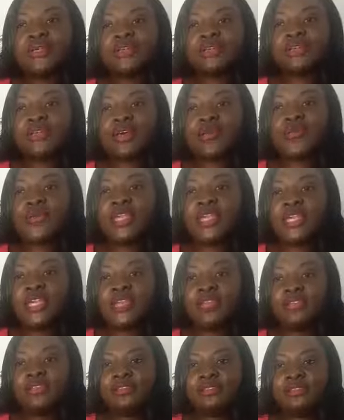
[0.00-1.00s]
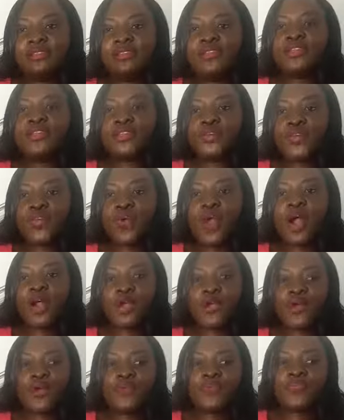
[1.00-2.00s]
that we need to
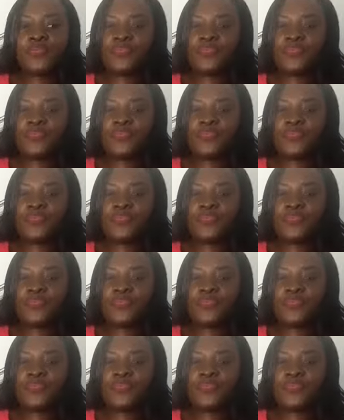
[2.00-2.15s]
work on.